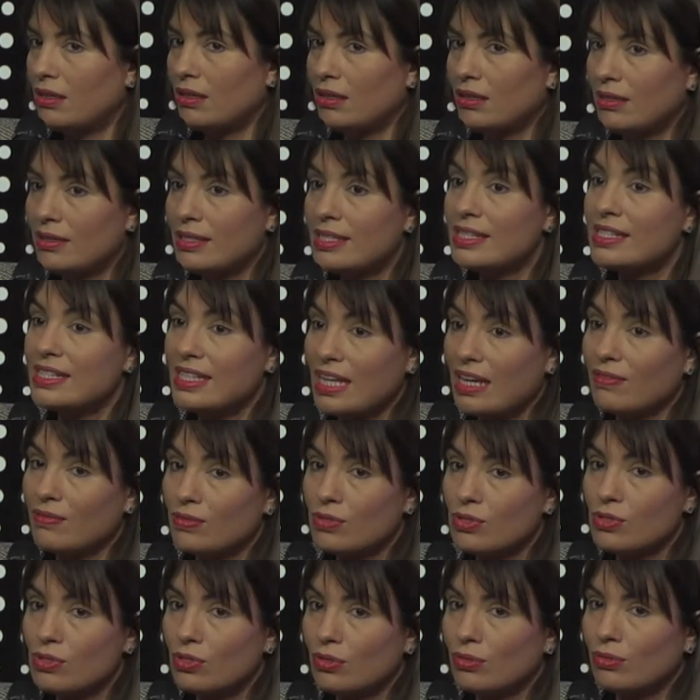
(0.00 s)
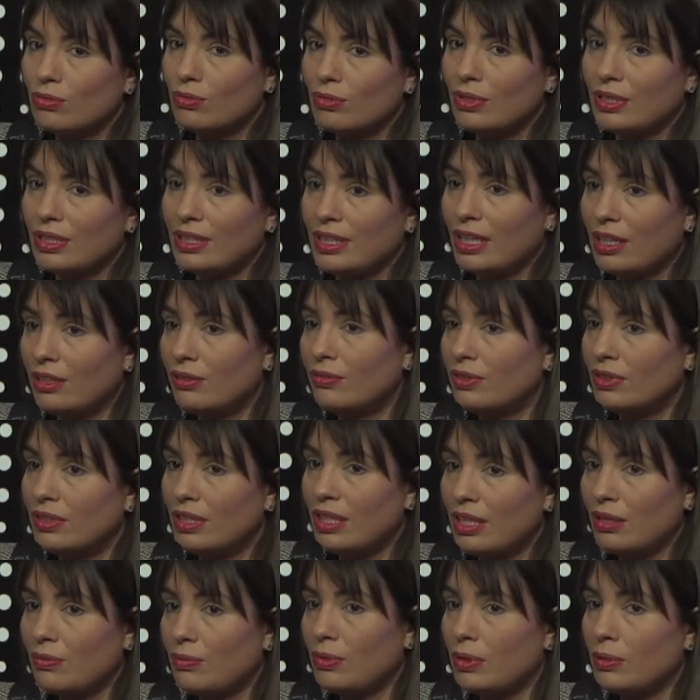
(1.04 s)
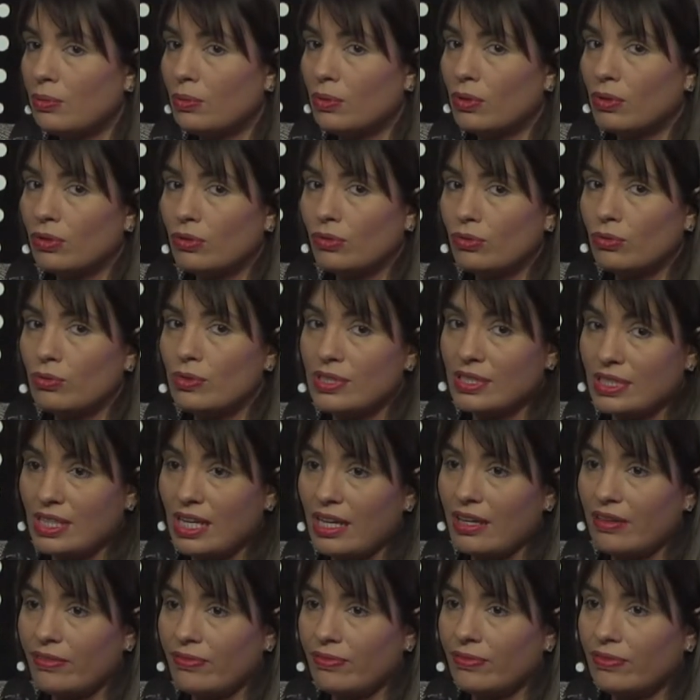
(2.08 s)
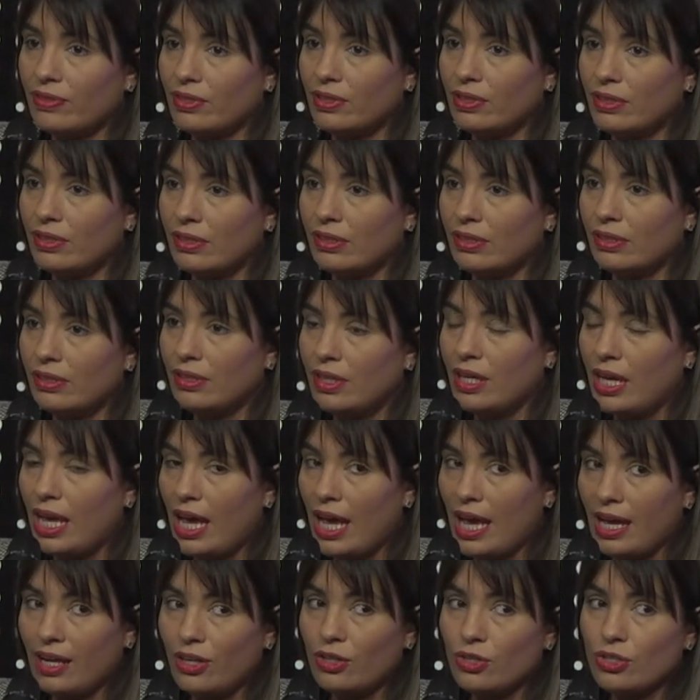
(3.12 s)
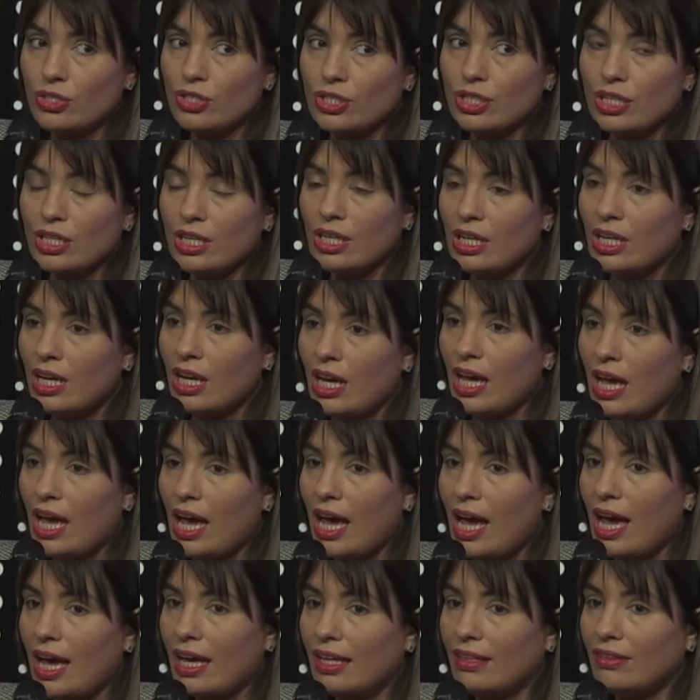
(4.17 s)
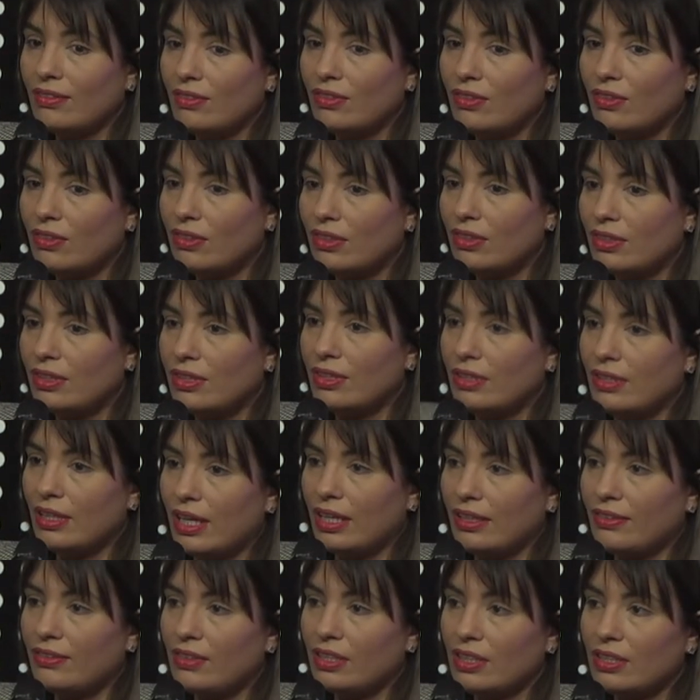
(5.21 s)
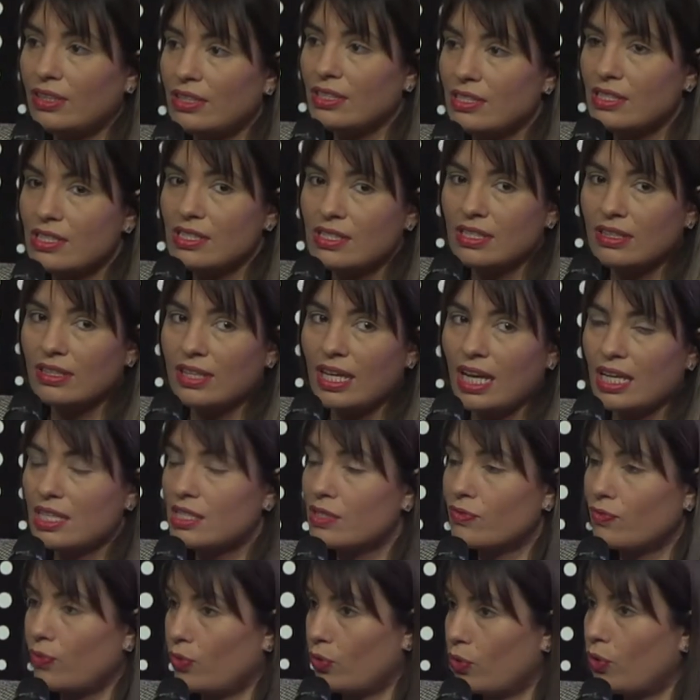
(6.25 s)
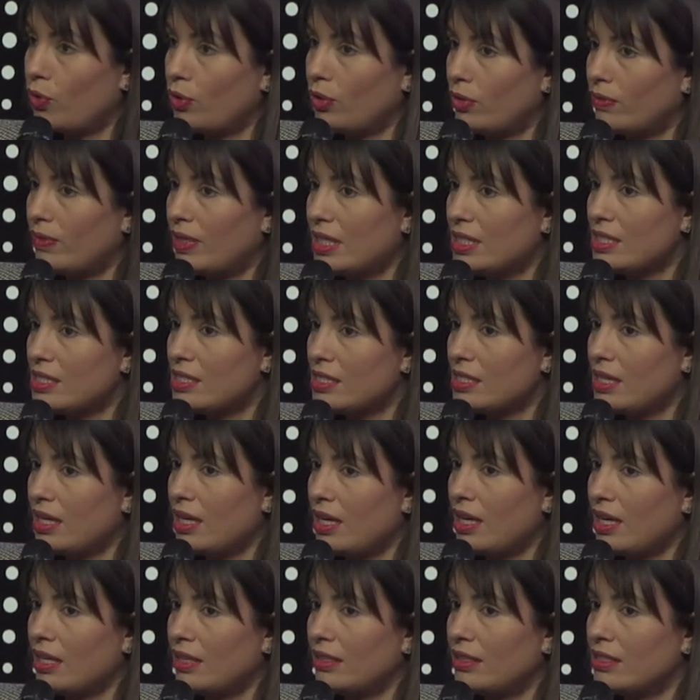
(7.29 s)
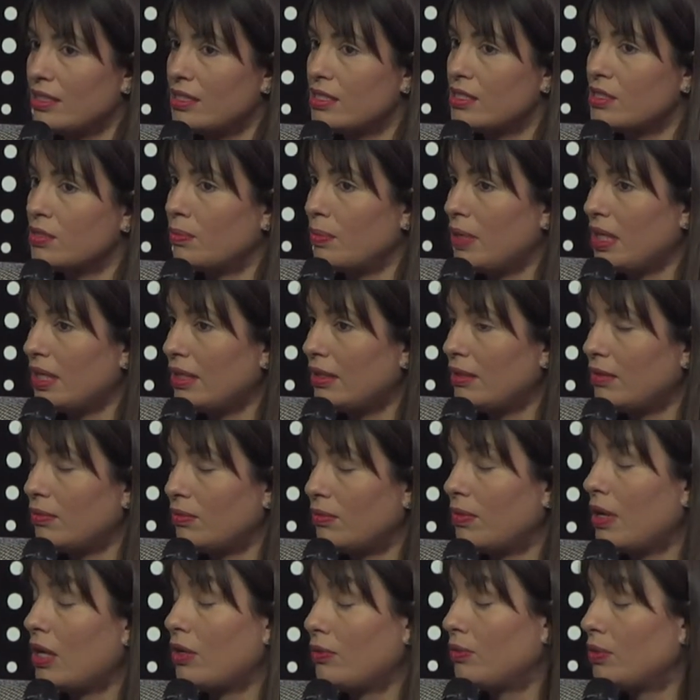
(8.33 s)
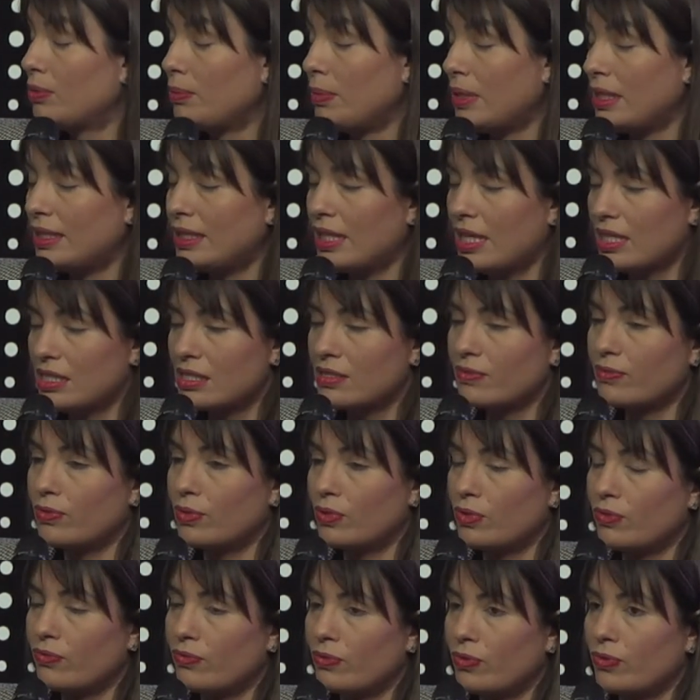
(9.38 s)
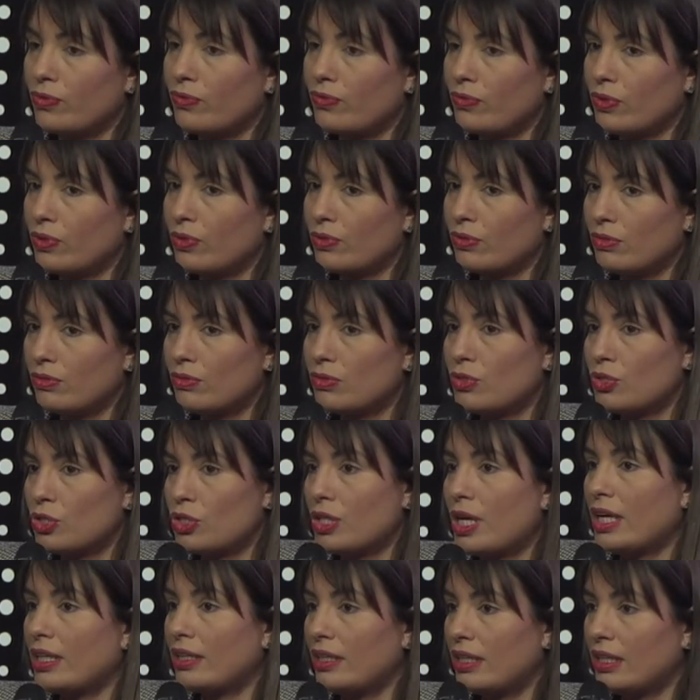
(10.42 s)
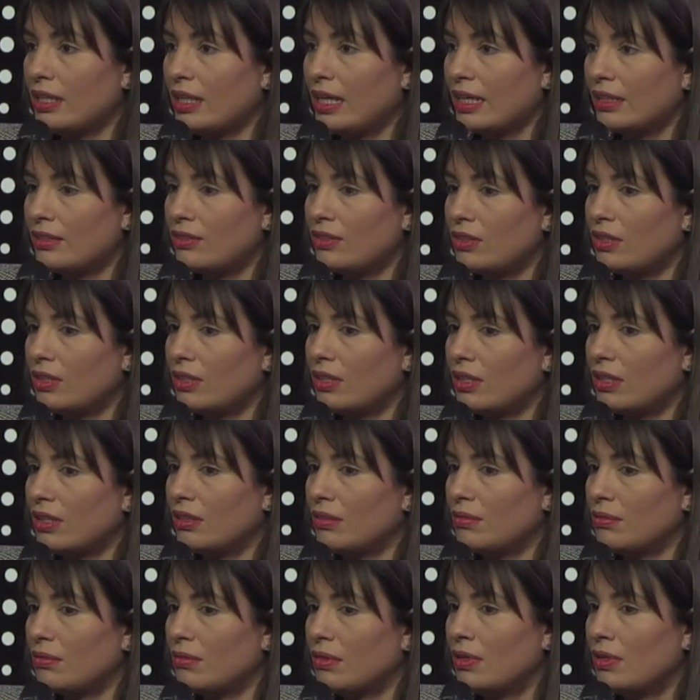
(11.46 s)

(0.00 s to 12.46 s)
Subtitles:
save. So at the end of the day, we want to save energy. And I think this is a task for all of us, and this is one of the main tasks for Schneider Electric. And